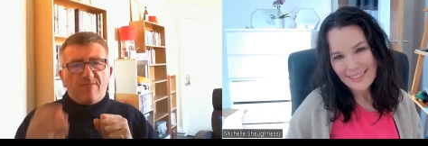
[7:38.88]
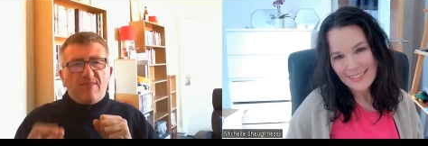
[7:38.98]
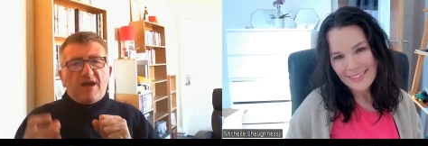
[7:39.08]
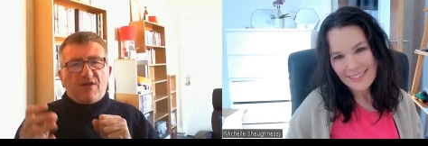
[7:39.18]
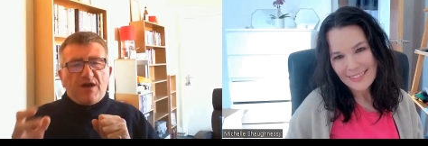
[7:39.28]
Speaker 1: to
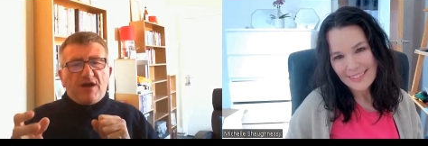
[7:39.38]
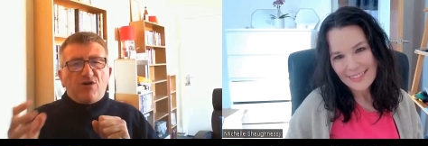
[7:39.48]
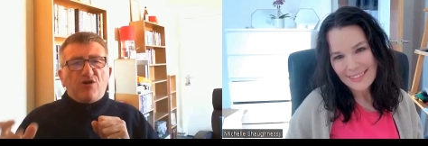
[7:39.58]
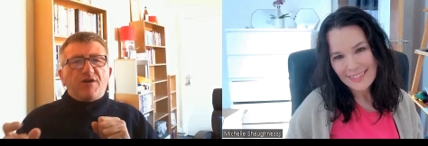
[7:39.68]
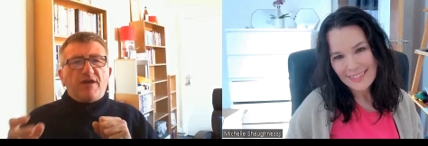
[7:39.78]
make that
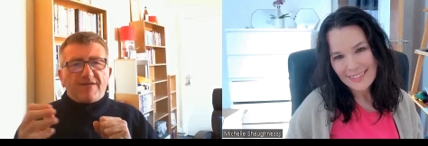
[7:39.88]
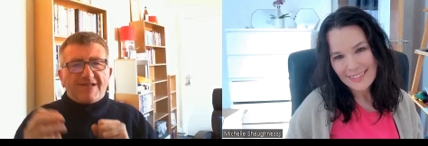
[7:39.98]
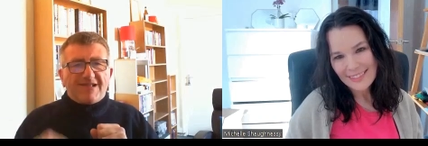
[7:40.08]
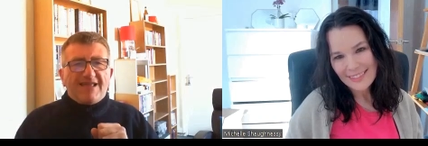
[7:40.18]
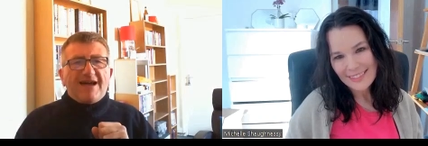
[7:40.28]

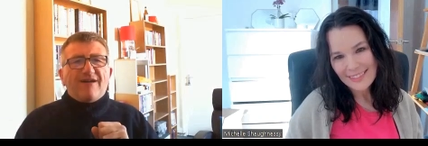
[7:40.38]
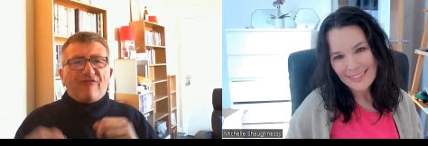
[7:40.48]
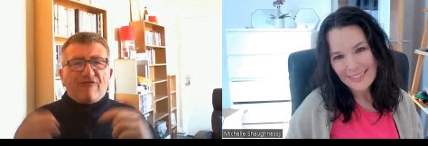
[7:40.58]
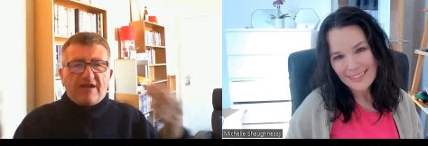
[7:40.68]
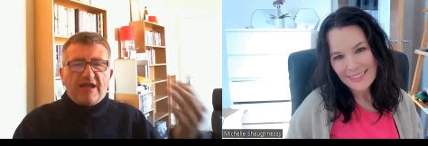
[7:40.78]
audience
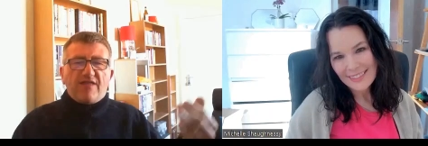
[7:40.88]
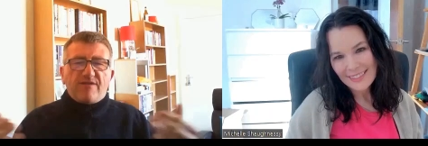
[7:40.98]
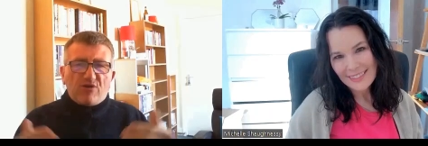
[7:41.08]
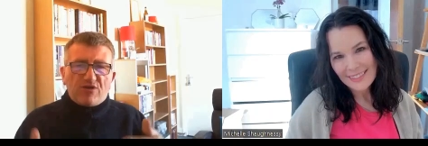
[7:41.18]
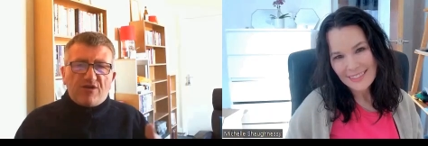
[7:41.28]
laugh,
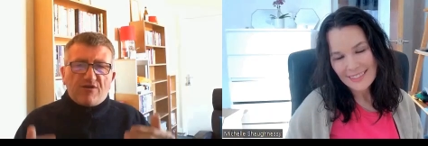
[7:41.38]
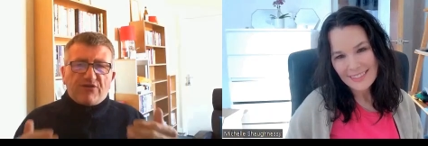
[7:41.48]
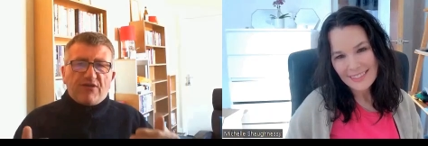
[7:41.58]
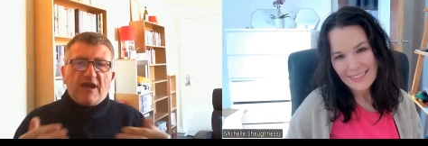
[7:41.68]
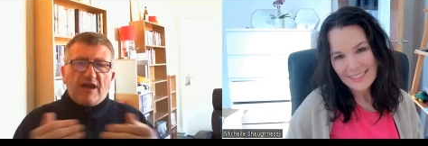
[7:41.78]
get them on your
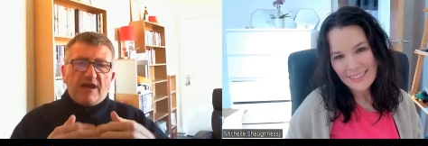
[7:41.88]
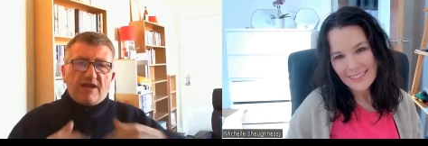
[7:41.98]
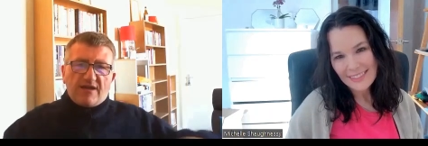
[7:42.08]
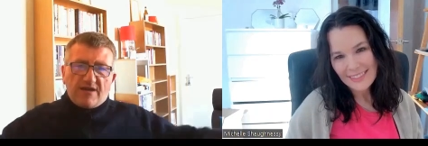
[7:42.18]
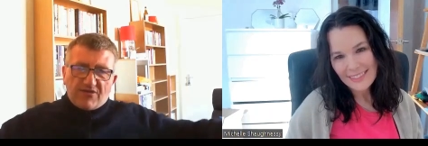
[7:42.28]

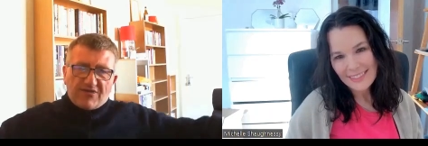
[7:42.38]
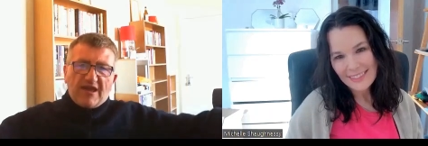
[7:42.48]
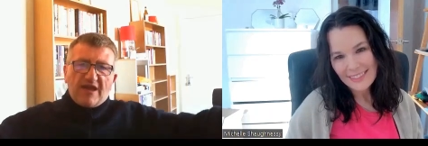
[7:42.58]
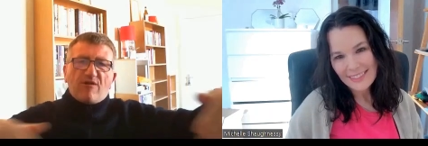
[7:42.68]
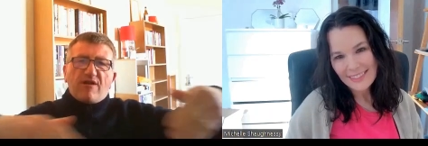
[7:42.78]
side, and
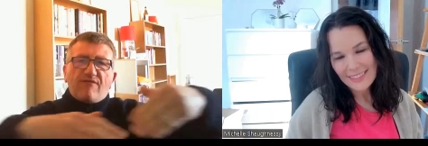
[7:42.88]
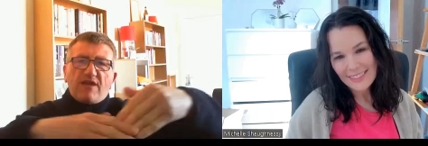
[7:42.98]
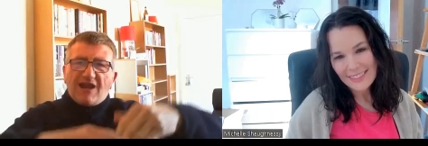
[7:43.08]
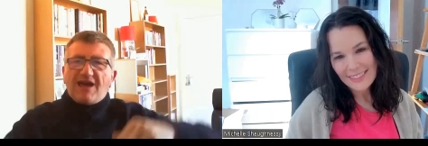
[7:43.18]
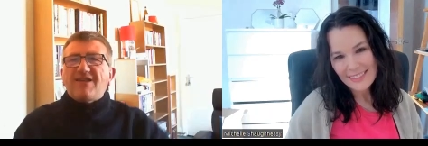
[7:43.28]
say whatever
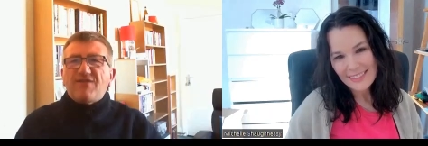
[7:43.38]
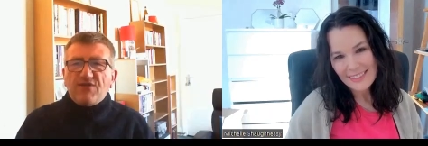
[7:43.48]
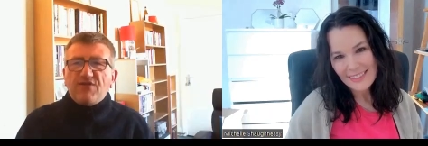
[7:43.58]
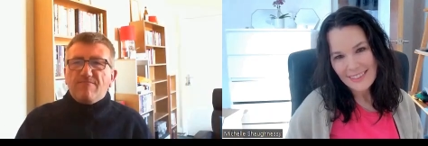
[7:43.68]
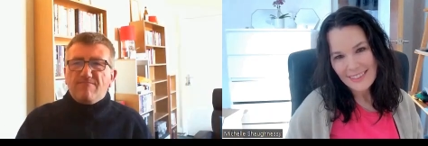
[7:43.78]
you like
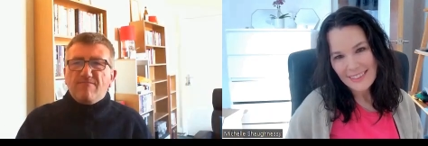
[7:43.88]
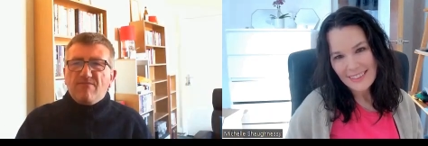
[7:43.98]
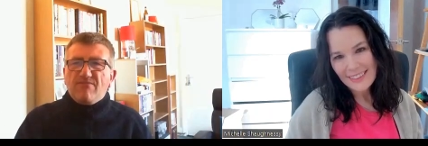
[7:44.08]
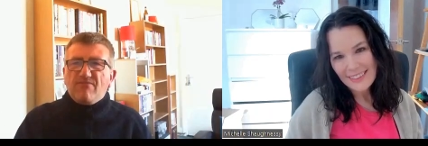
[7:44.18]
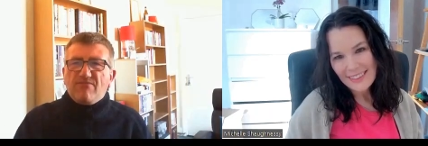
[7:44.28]
to them.
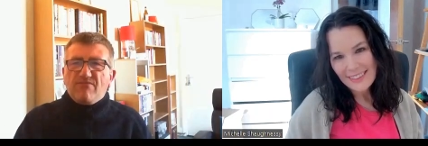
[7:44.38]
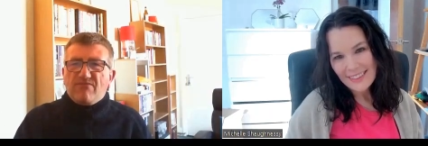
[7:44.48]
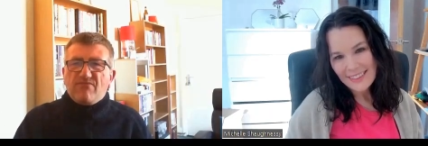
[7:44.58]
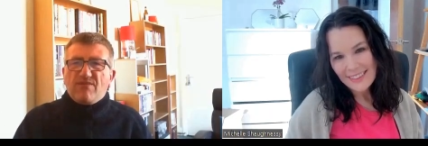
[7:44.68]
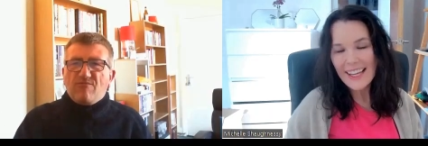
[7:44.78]

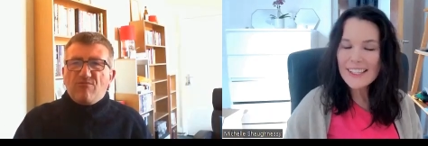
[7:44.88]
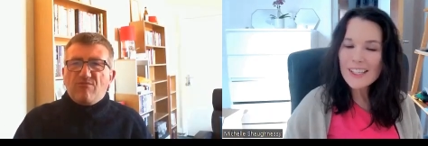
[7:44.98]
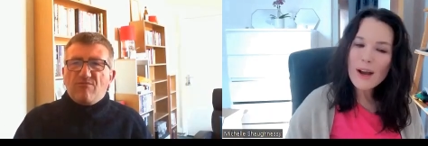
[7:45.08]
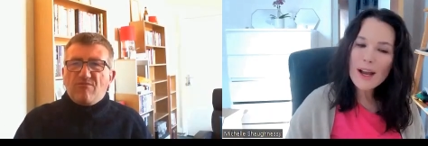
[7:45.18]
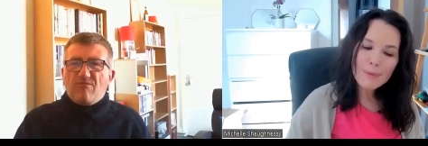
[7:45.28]
Speaker 2: Thank
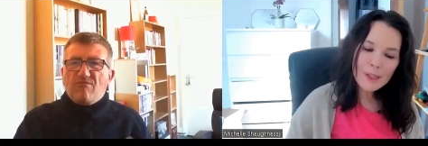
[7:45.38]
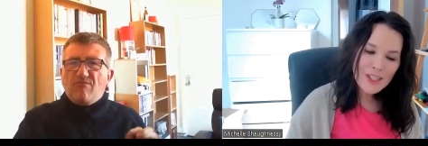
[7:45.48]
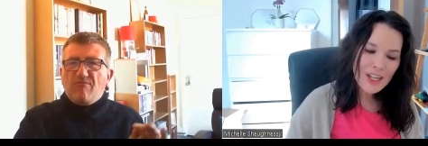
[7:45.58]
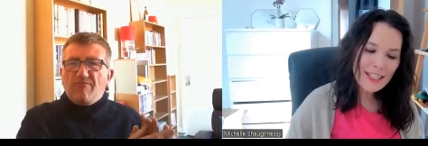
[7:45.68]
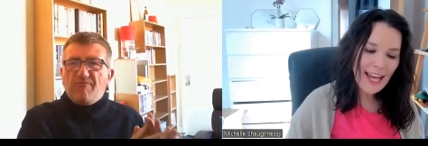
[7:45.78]
you. I
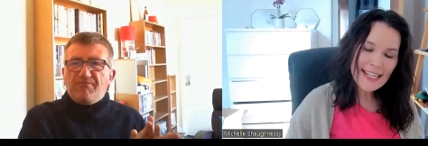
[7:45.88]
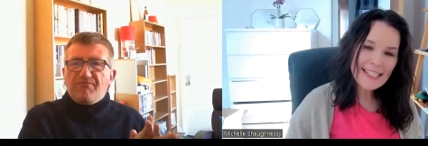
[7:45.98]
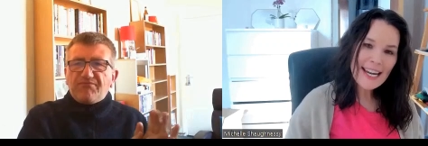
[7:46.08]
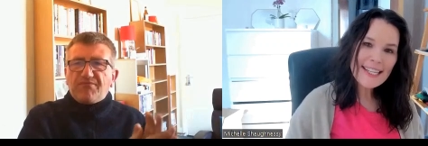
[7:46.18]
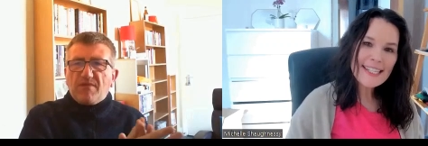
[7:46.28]
appreciate that.
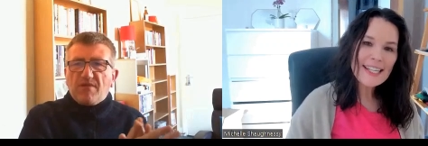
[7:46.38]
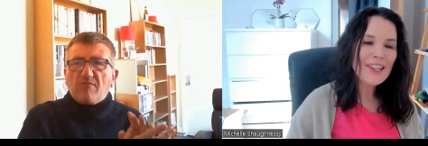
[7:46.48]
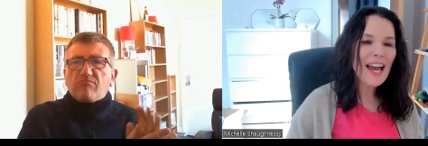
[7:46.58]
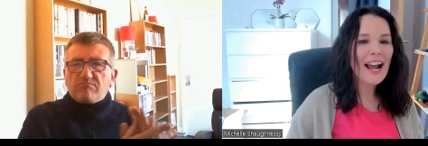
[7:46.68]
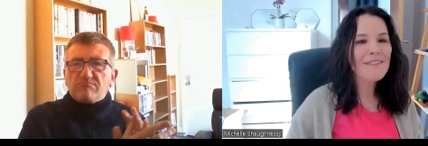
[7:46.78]
It's nice to hear
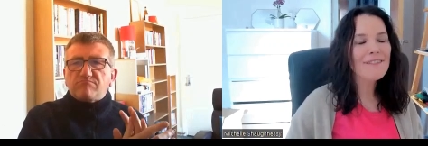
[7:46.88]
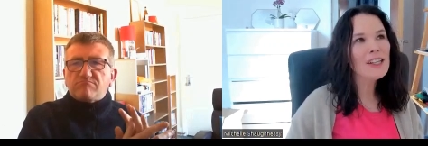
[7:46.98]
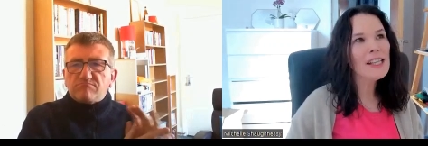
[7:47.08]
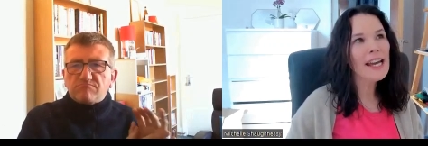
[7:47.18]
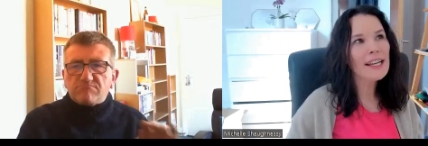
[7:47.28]
that. I
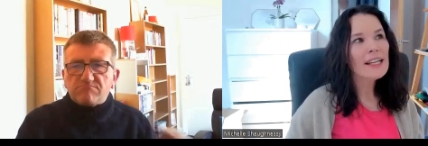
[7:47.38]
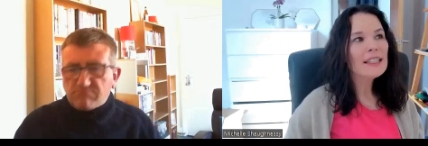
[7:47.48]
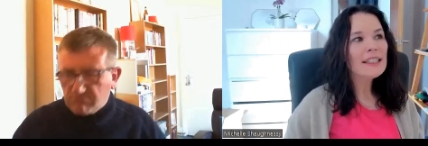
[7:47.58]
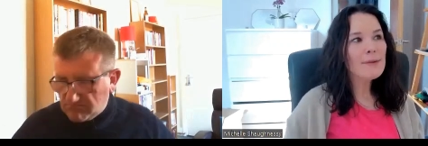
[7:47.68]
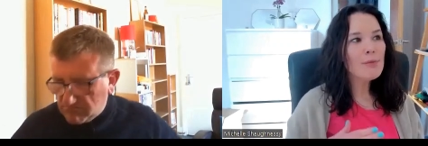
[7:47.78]
feel like
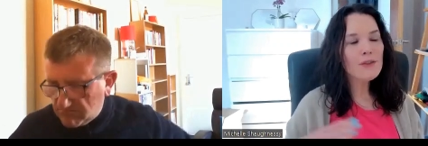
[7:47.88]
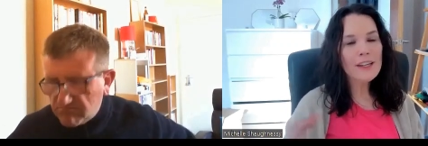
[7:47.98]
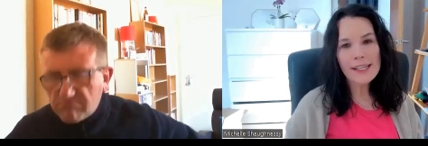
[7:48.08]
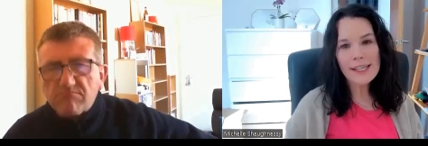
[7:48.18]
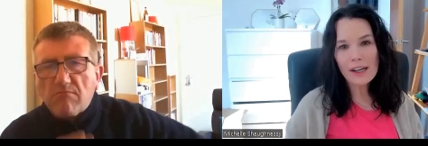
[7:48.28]
like
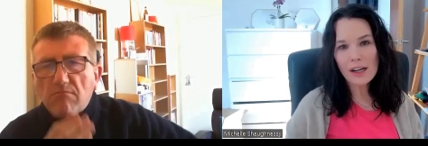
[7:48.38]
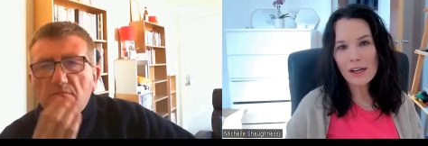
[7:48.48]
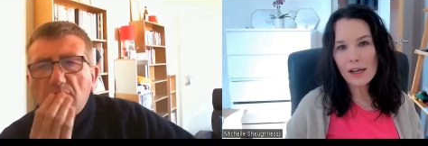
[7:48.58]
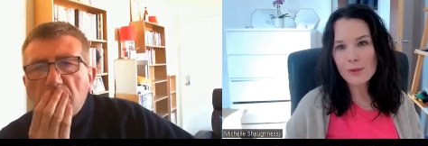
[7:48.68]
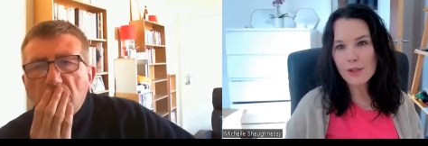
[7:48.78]
moving
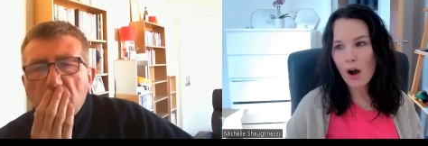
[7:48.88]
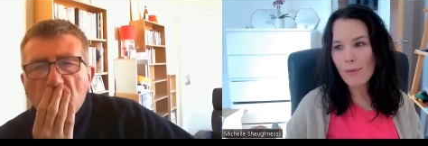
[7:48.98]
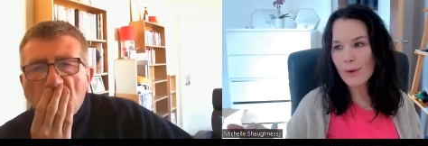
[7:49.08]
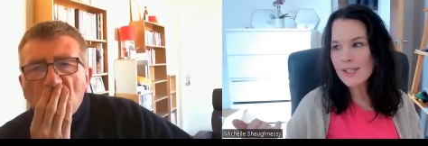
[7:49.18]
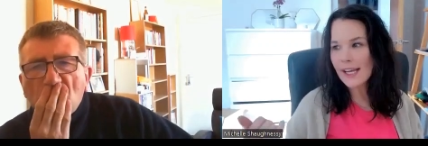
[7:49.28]
here, it was
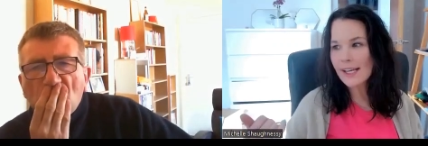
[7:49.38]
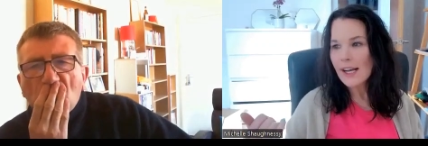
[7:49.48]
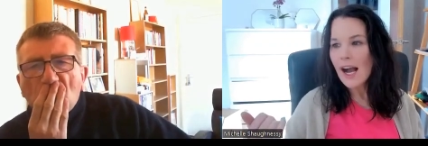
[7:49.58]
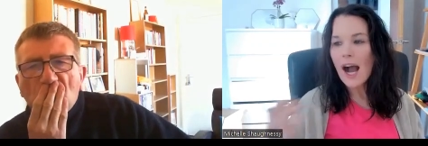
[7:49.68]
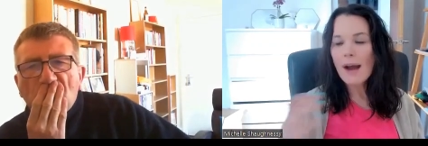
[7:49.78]
almost like
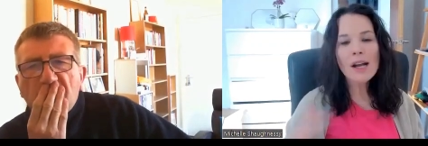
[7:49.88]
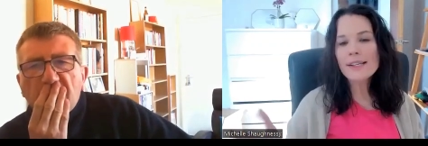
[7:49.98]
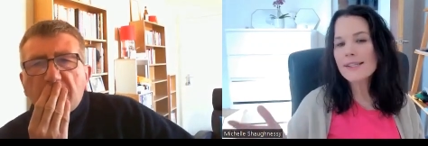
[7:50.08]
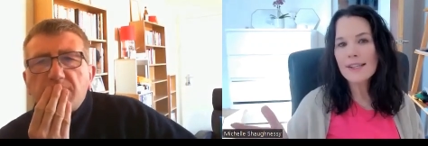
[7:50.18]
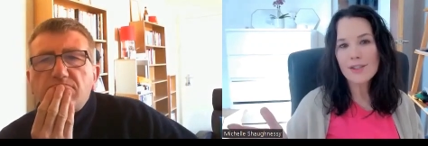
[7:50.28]
I'm not
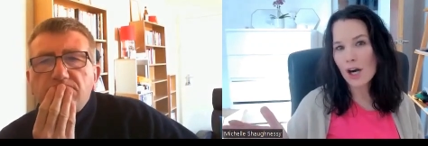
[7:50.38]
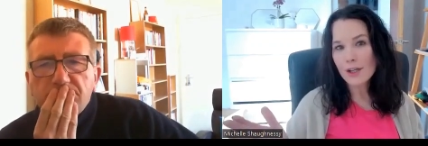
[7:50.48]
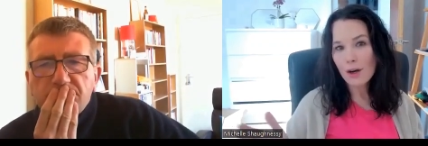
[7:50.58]
going to say starting